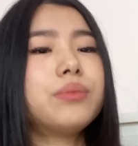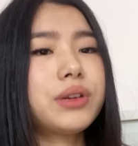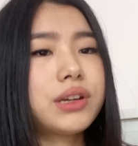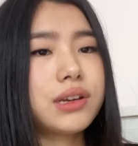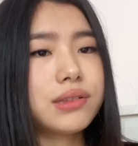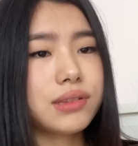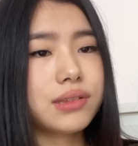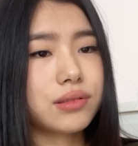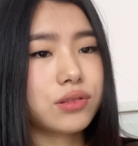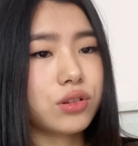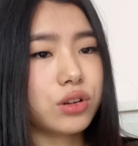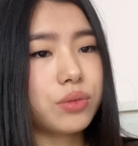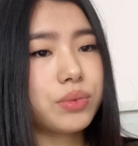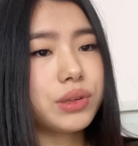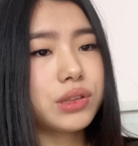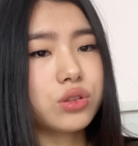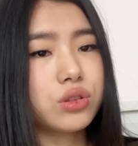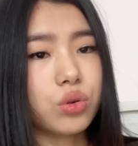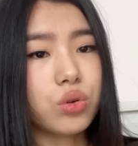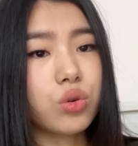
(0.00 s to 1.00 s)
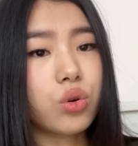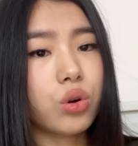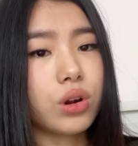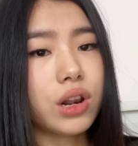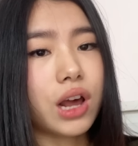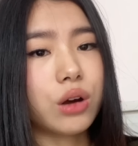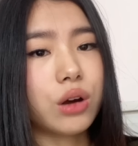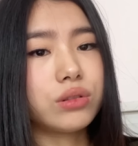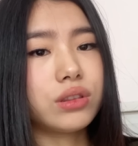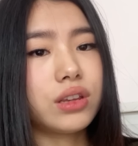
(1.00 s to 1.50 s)
because it's gonna be so cold
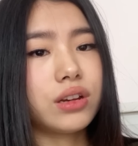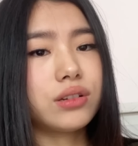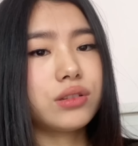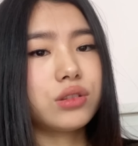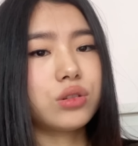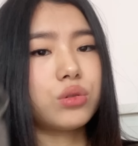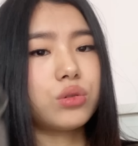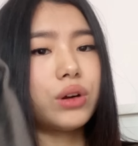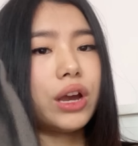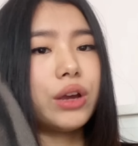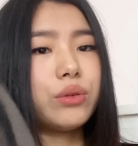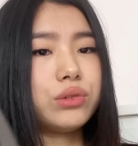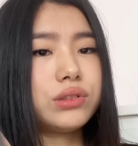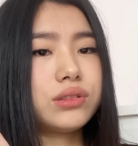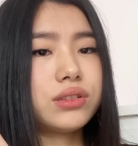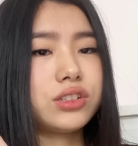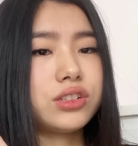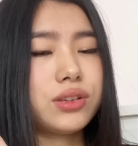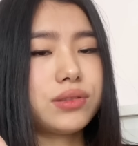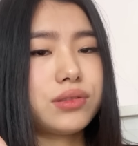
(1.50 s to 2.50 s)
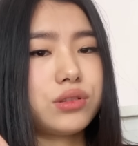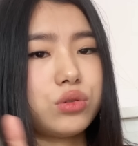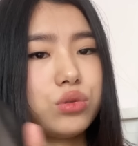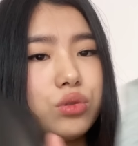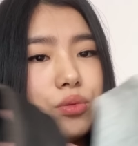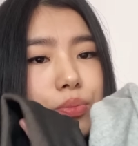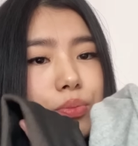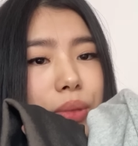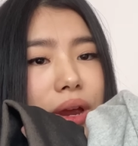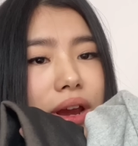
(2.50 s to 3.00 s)
out there. So I would suggest you to
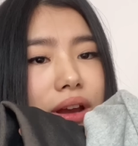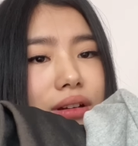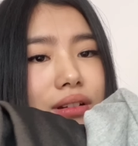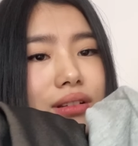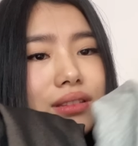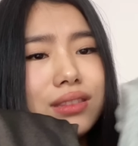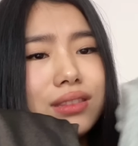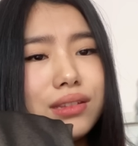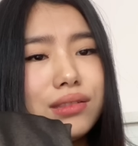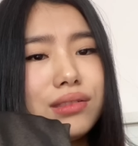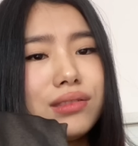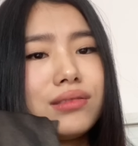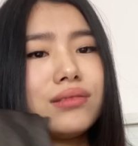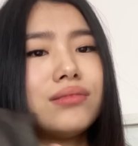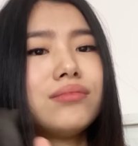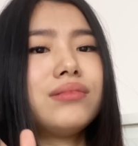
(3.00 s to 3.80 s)
pair this